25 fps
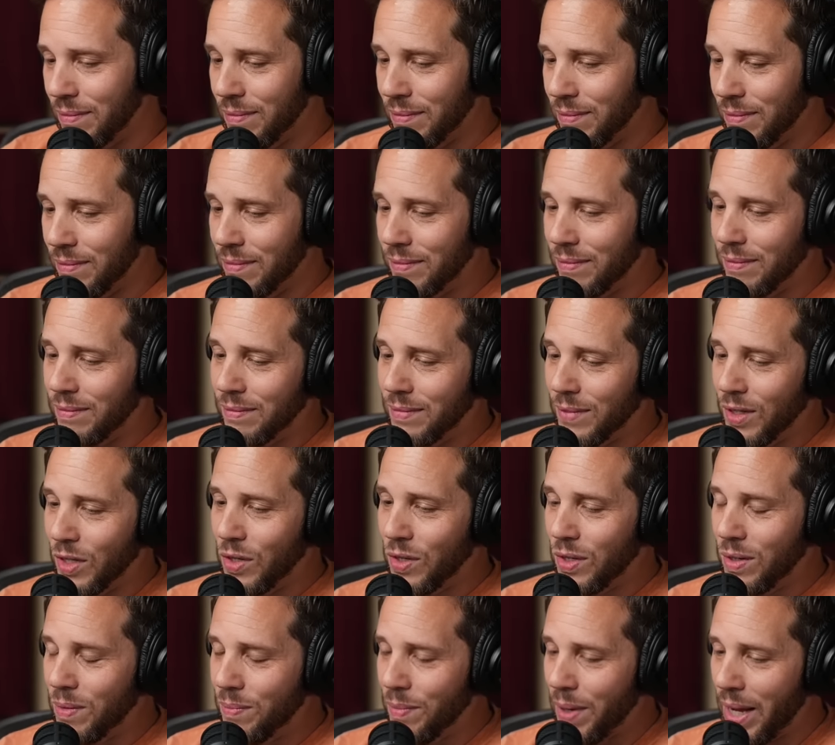Mm-hmm.
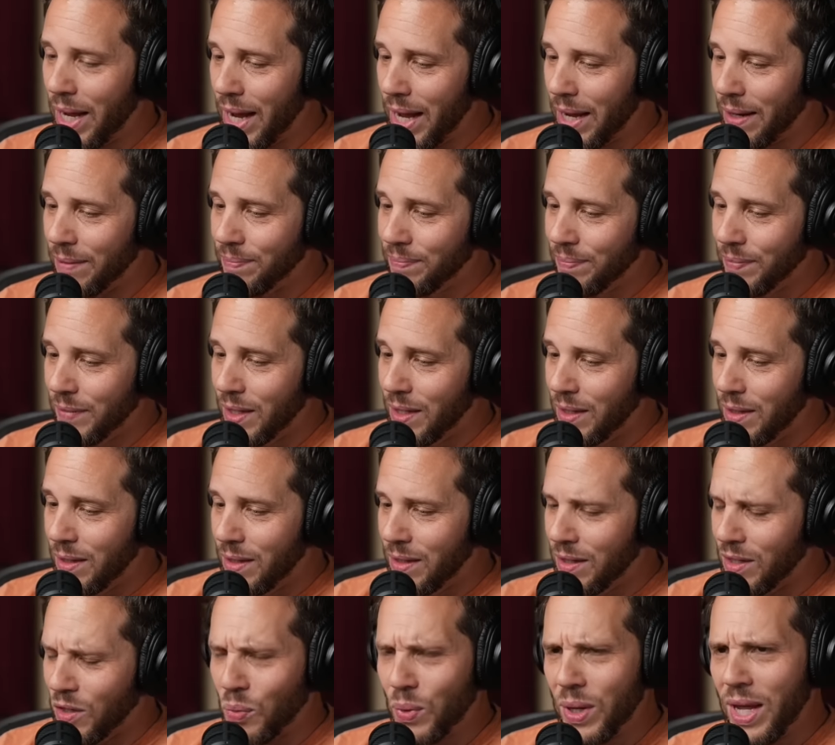Good and bad.
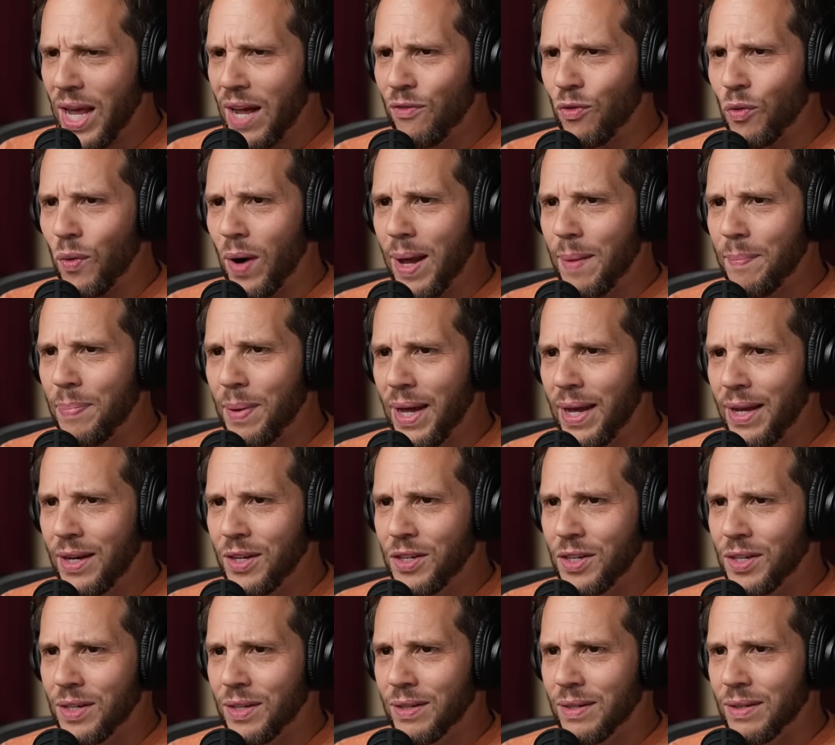Did we have
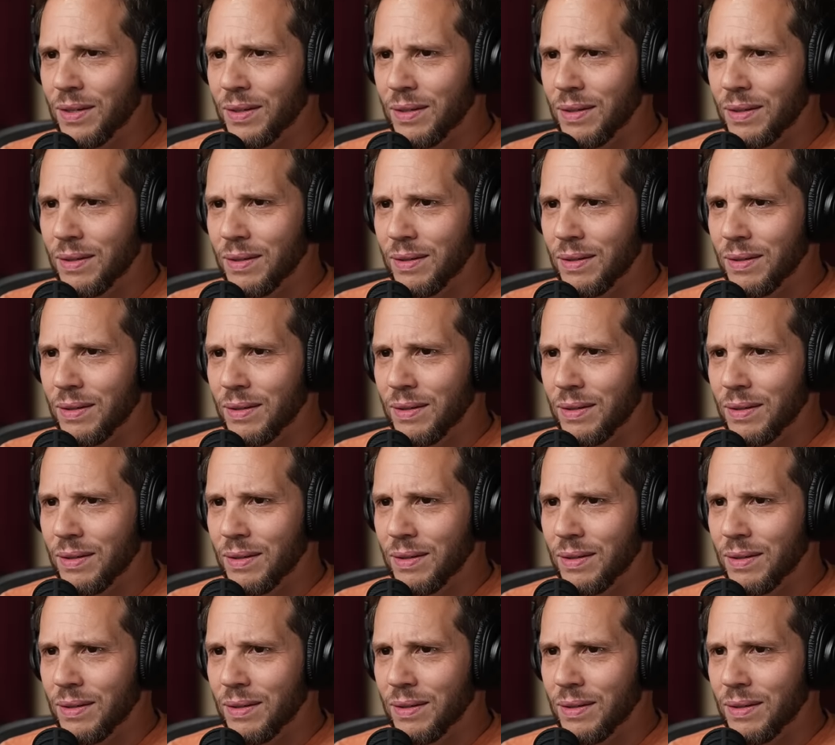Rampage?